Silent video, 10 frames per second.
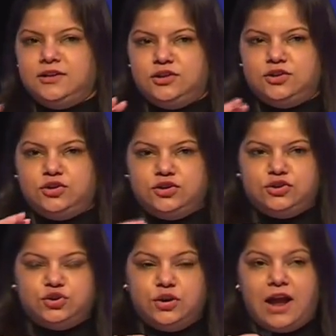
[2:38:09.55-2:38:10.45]
So
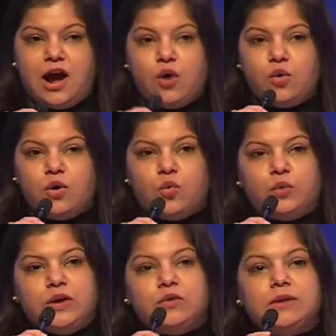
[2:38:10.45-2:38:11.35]
now we
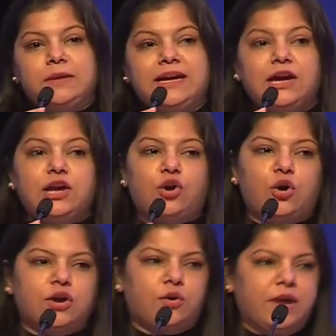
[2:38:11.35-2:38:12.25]
will be
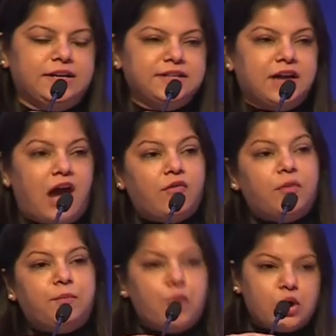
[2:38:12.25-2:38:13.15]
inaugurating our
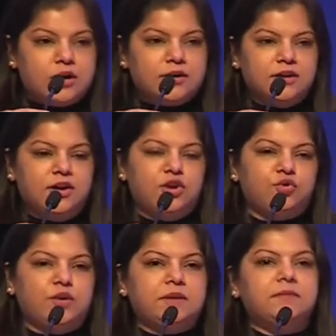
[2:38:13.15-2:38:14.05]
book,
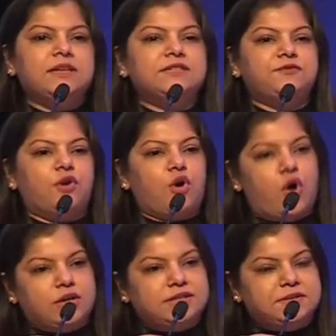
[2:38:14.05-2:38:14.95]
Treatments for
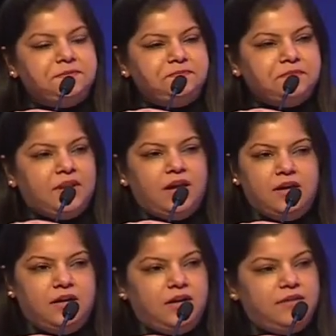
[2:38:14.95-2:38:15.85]
Autism.
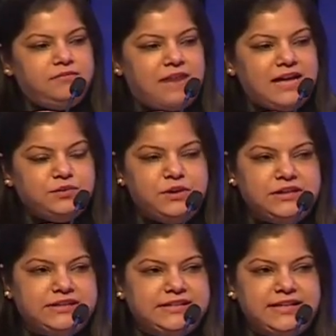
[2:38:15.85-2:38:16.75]
As we did
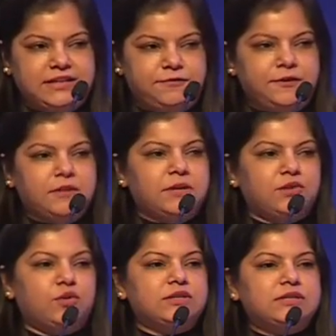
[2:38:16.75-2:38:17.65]
see in the film, it
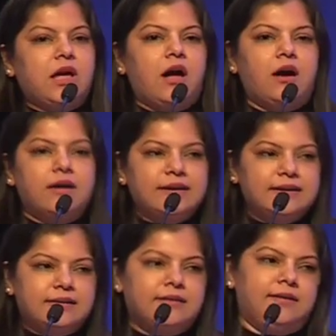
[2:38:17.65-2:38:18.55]
was earlier
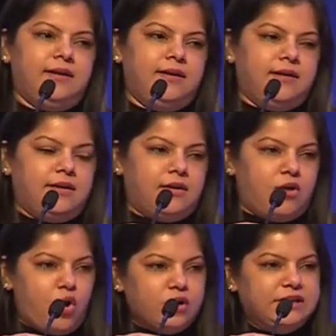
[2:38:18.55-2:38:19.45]

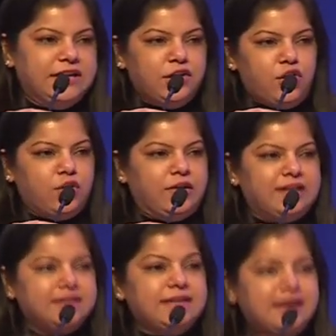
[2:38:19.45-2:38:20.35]
already inaugurated in
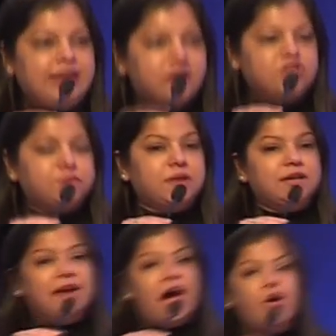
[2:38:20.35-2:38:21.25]
English, but now we